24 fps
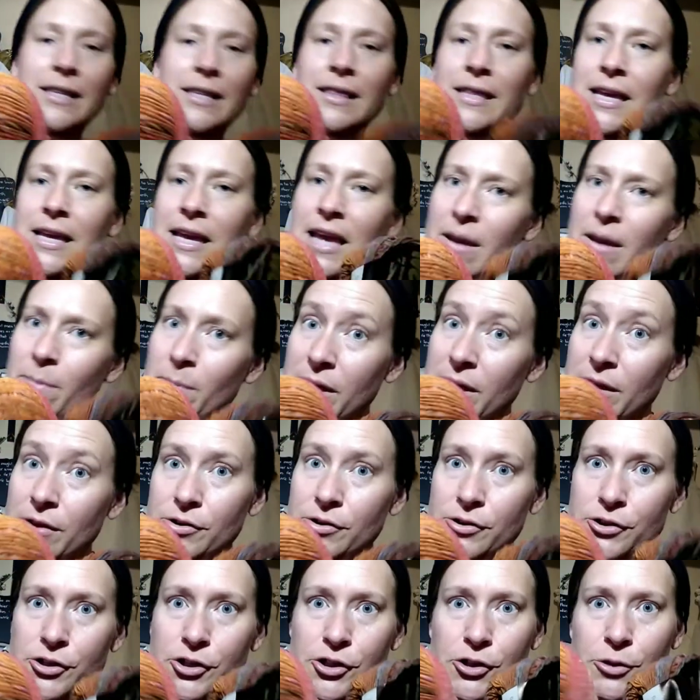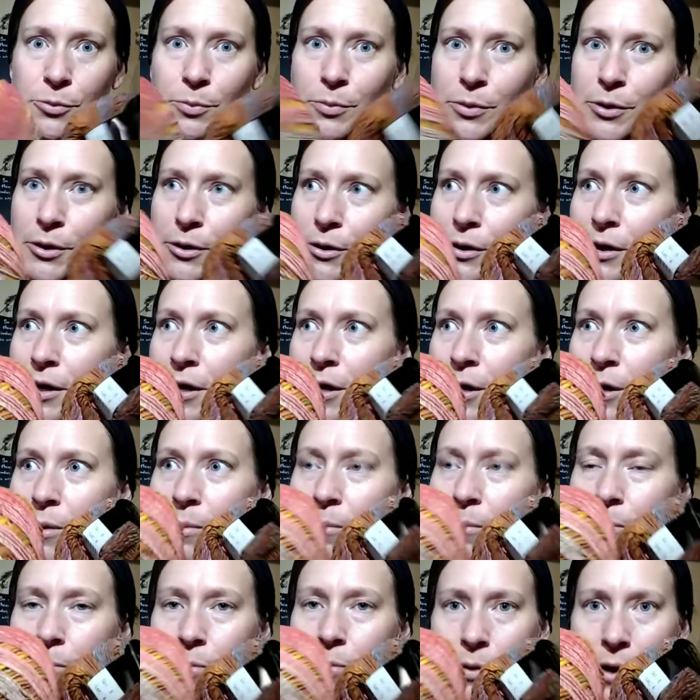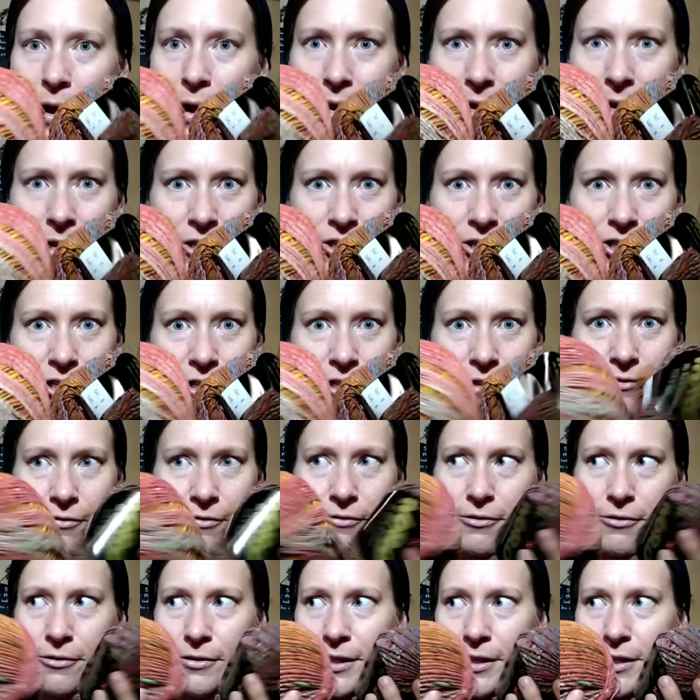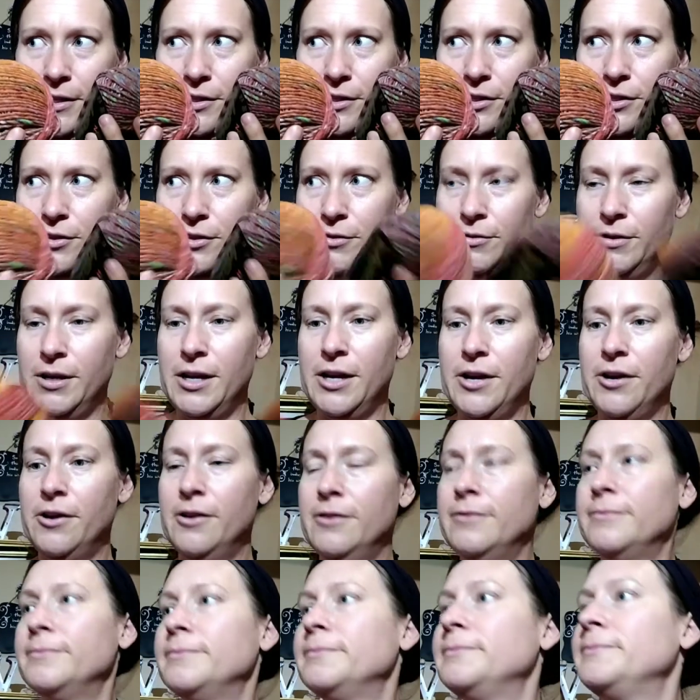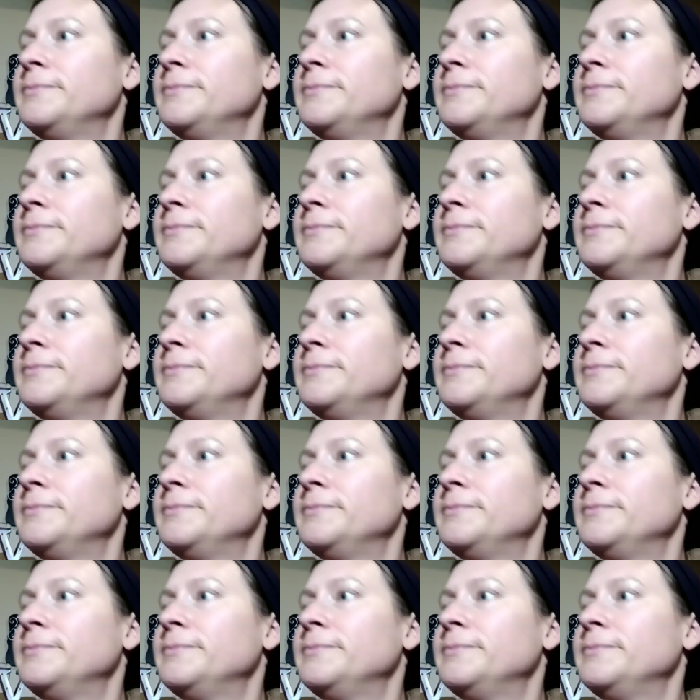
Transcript: that they gave me. They're super bright and cheerful, these two here.